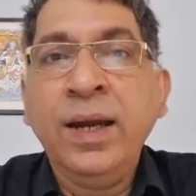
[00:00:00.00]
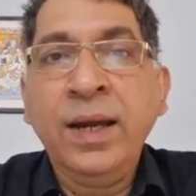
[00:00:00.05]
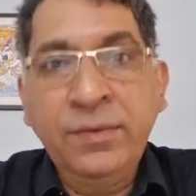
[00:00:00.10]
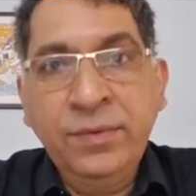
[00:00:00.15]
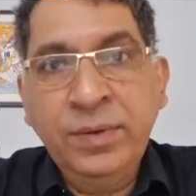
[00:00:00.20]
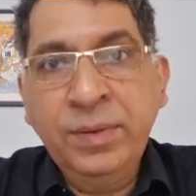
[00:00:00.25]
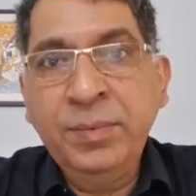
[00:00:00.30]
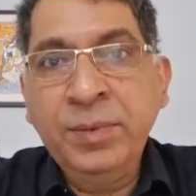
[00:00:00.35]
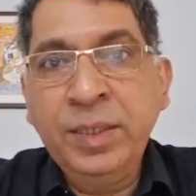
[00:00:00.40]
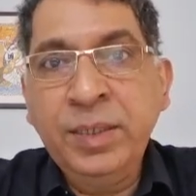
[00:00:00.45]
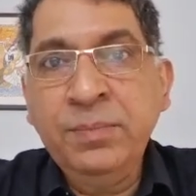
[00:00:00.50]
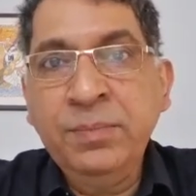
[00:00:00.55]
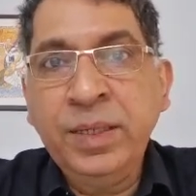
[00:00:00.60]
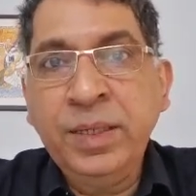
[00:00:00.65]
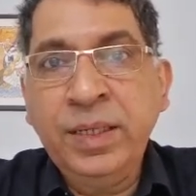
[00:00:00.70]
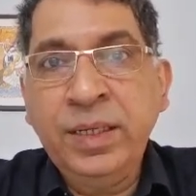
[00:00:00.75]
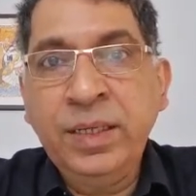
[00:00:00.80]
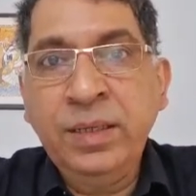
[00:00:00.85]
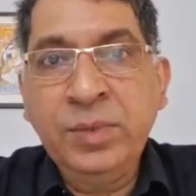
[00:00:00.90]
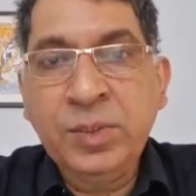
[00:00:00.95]
Hi everybody,
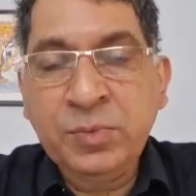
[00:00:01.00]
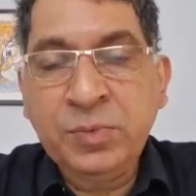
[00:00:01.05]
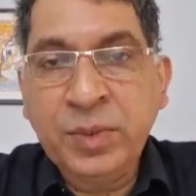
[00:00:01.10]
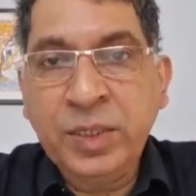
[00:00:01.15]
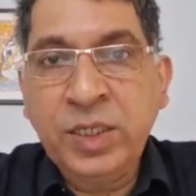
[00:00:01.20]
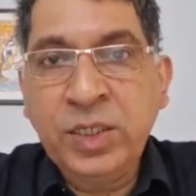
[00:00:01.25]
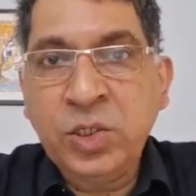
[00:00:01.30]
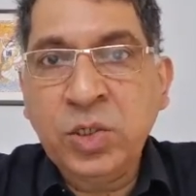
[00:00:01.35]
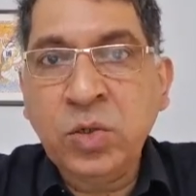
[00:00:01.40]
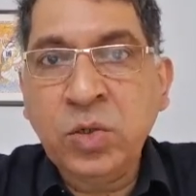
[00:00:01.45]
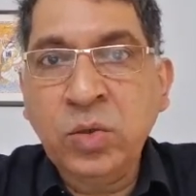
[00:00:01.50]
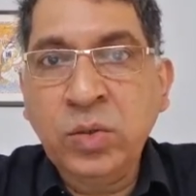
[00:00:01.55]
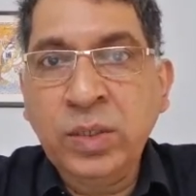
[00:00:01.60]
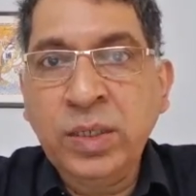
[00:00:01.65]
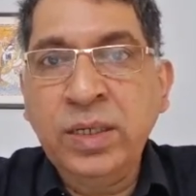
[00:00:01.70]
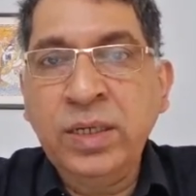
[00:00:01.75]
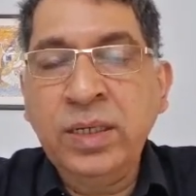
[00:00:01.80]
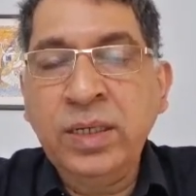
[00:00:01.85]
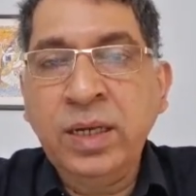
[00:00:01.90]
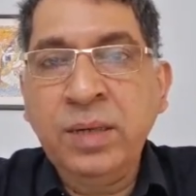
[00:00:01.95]
my name is Maneesh
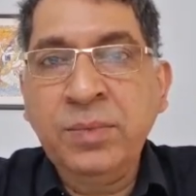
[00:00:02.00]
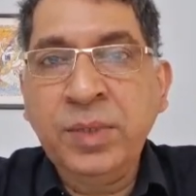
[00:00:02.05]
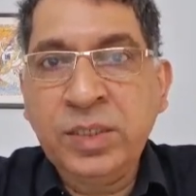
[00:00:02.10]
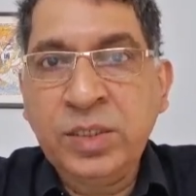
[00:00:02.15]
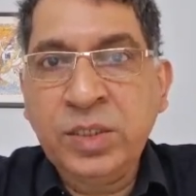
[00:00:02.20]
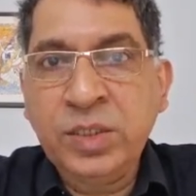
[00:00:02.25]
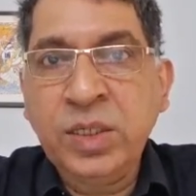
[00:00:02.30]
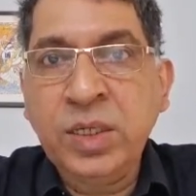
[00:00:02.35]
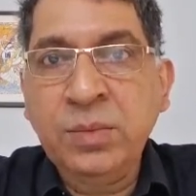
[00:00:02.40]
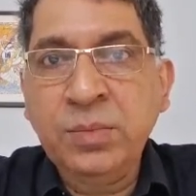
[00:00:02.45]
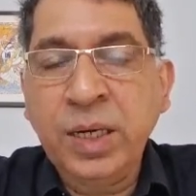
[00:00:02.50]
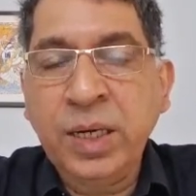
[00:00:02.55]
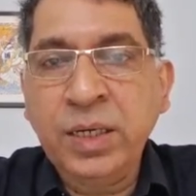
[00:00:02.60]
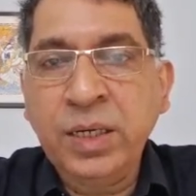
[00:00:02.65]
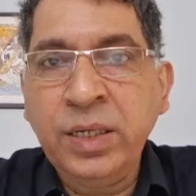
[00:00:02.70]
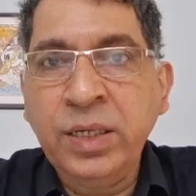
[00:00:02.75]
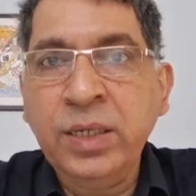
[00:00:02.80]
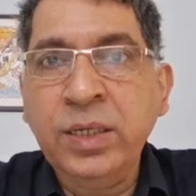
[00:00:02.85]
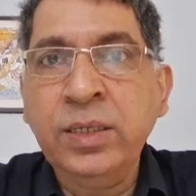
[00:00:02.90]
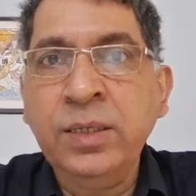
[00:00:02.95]
Konkar. I'm a digital
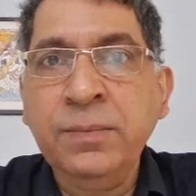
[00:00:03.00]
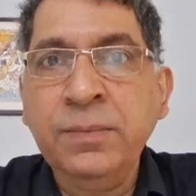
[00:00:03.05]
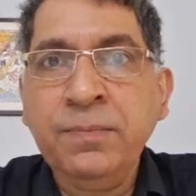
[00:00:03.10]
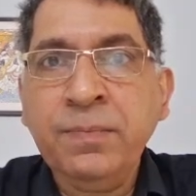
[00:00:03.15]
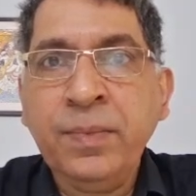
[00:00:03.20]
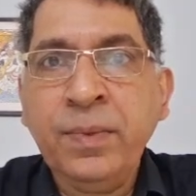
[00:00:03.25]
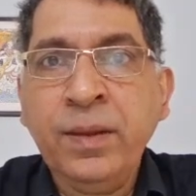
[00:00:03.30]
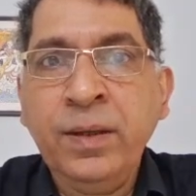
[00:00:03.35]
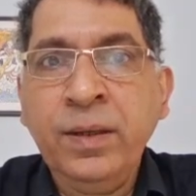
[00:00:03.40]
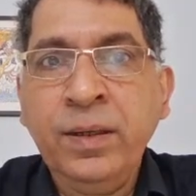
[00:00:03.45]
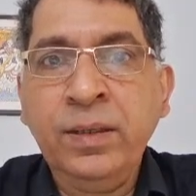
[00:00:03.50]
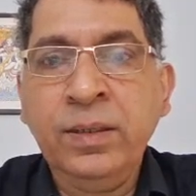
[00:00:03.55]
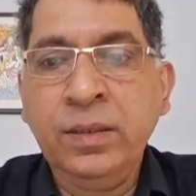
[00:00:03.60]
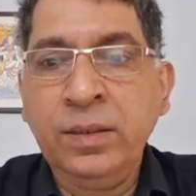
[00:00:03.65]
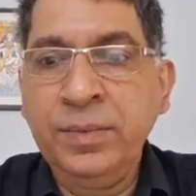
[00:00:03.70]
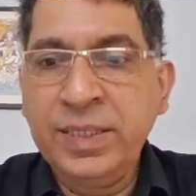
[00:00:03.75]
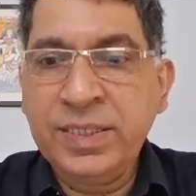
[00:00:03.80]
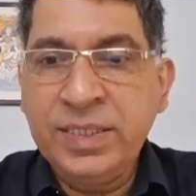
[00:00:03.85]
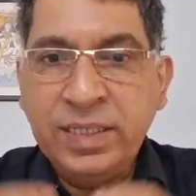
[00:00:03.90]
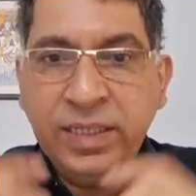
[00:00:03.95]
marketeer,
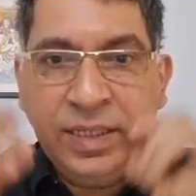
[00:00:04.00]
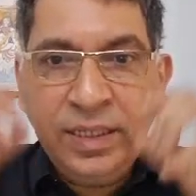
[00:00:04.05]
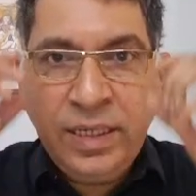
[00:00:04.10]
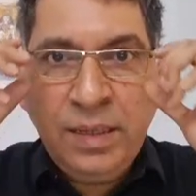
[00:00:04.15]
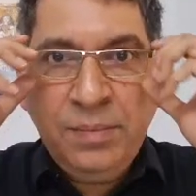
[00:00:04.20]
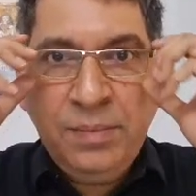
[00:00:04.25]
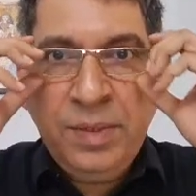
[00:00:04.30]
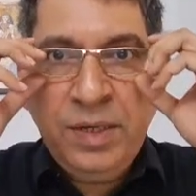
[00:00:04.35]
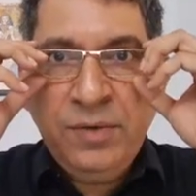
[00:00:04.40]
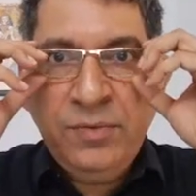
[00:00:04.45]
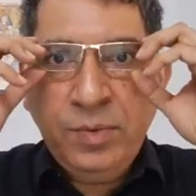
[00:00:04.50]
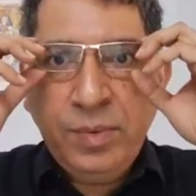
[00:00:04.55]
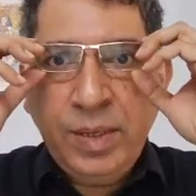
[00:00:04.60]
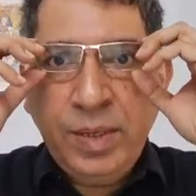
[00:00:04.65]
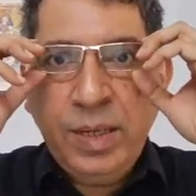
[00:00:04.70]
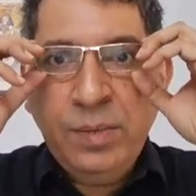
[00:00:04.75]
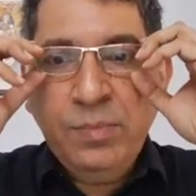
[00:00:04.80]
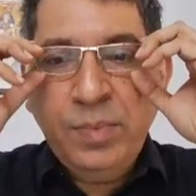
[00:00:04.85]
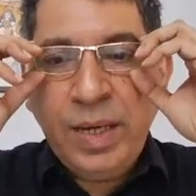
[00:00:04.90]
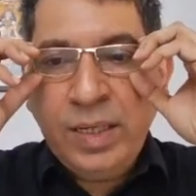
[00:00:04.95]
basically an MBA from
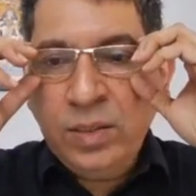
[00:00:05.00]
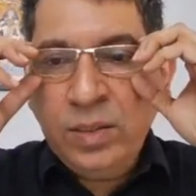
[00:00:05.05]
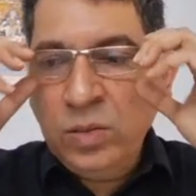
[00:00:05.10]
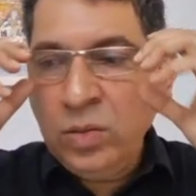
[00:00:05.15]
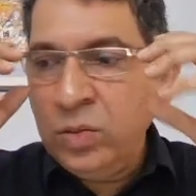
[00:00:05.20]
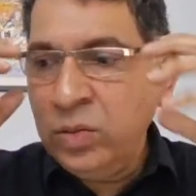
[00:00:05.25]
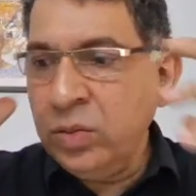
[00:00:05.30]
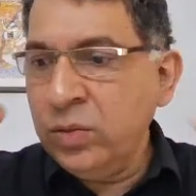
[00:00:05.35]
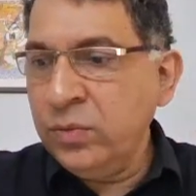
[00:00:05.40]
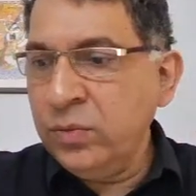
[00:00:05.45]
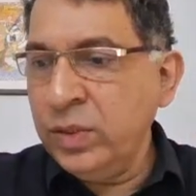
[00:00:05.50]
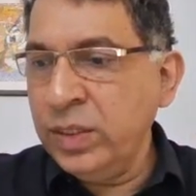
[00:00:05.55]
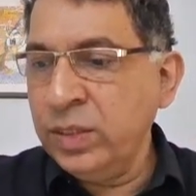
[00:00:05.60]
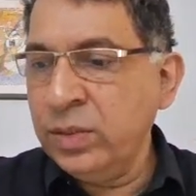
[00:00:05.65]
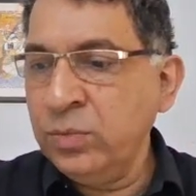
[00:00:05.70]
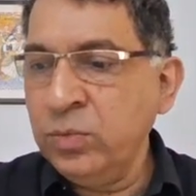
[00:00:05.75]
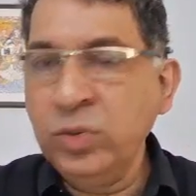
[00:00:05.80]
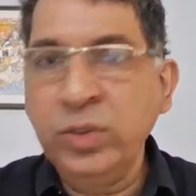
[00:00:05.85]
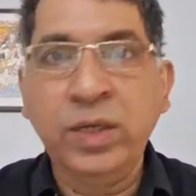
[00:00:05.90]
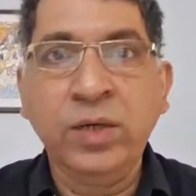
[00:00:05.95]
IIM Bangalore
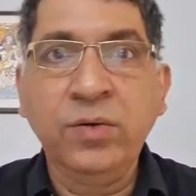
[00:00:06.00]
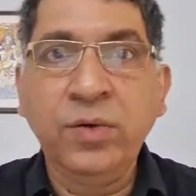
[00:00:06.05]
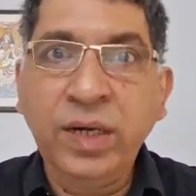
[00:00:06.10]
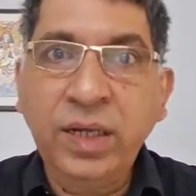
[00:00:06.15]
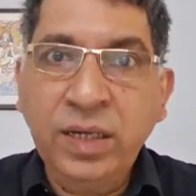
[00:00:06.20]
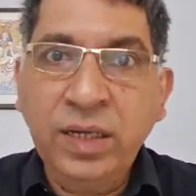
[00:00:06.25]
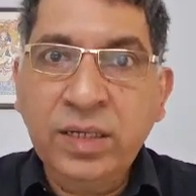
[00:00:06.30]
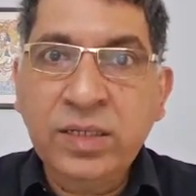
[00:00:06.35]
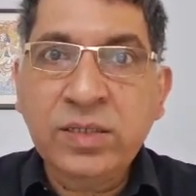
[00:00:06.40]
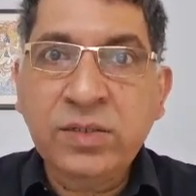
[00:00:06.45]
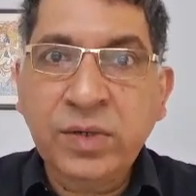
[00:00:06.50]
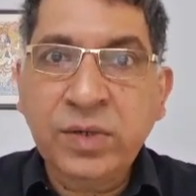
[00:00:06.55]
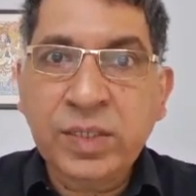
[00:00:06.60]
with more than 20 years